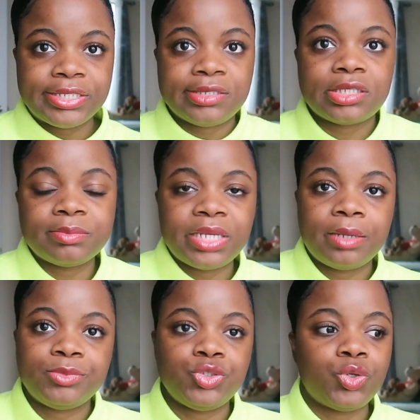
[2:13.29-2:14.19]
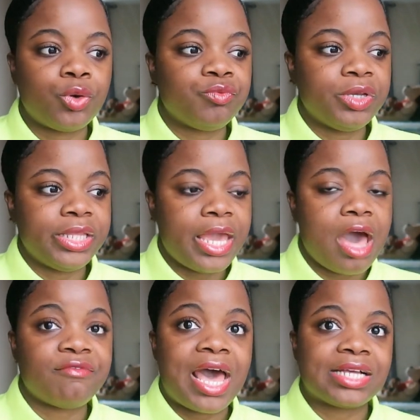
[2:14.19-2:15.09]
and sometimes you don't really
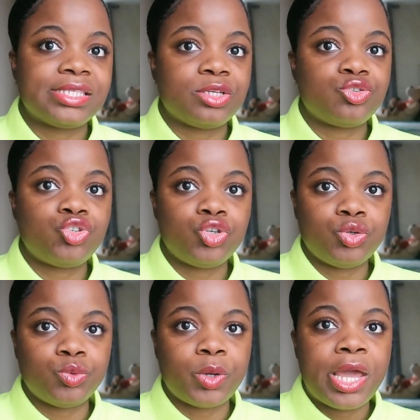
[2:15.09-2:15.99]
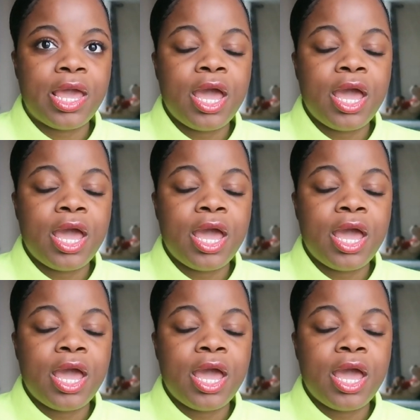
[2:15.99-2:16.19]
have access to